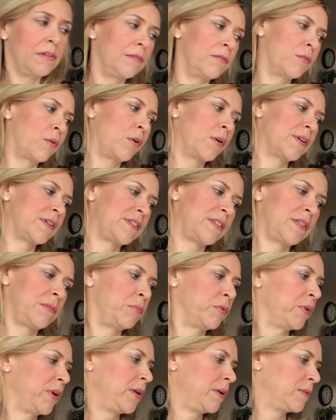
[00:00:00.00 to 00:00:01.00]
Of course, the
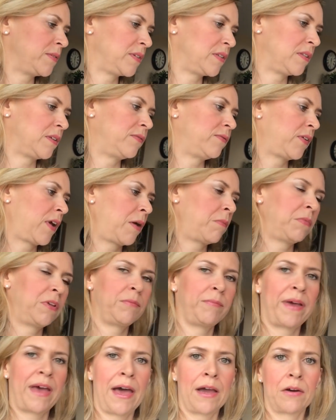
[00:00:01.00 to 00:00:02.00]
burritos in the
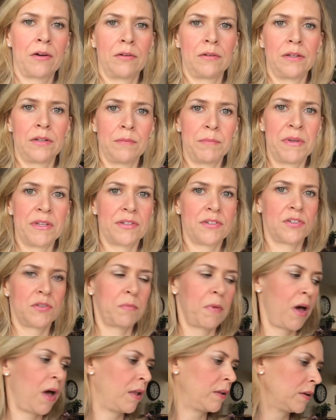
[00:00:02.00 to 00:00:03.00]
family pack are a little bit
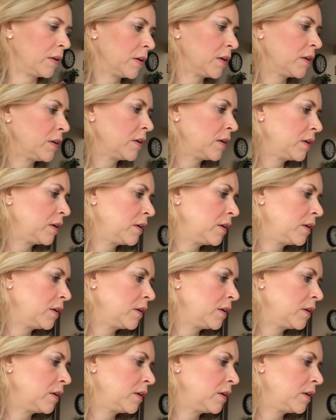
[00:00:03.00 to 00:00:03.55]
smaller.